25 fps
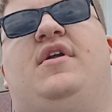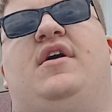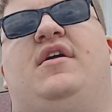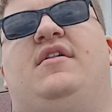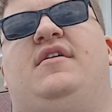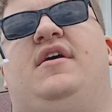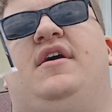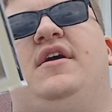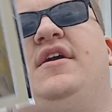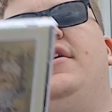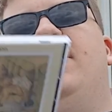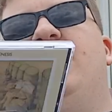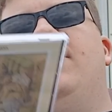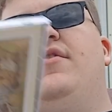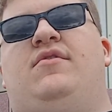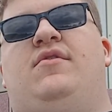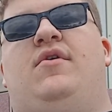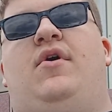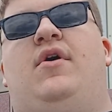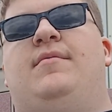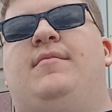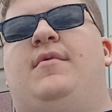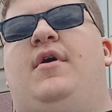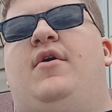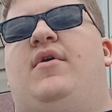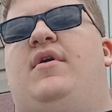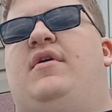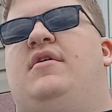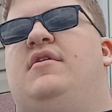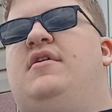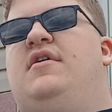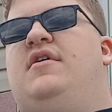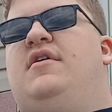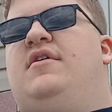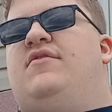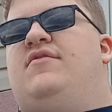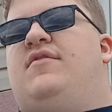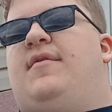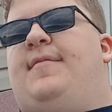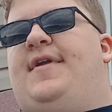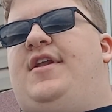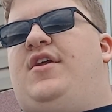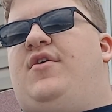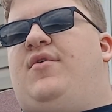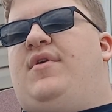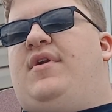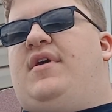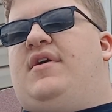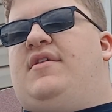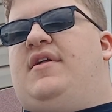I Like, or the lawnmower from I
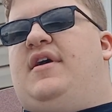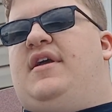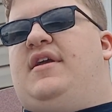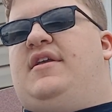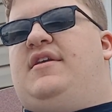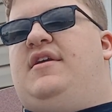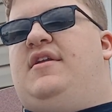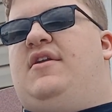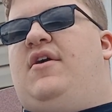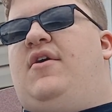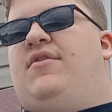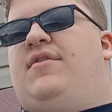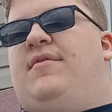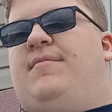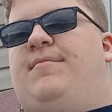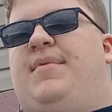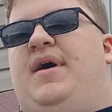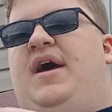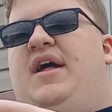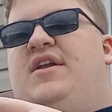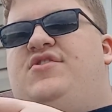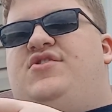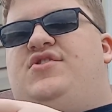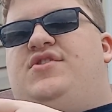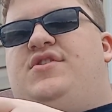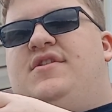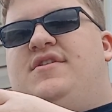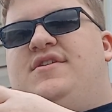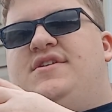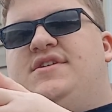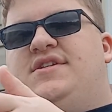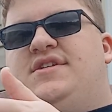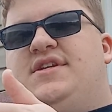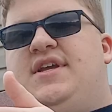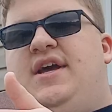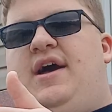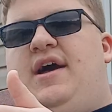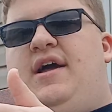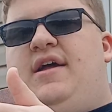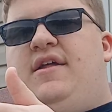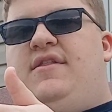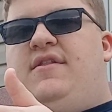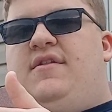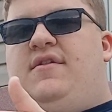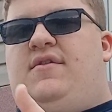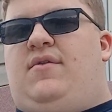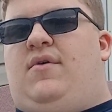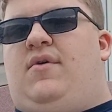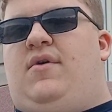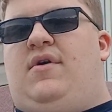Know What I Like, the bench, the sky, and
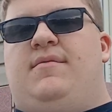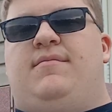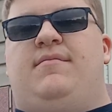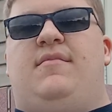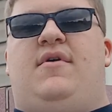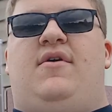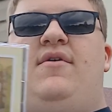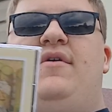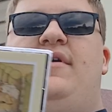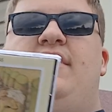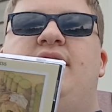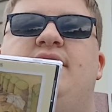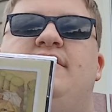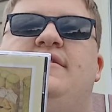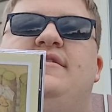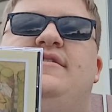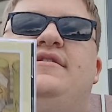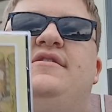the lawnmower.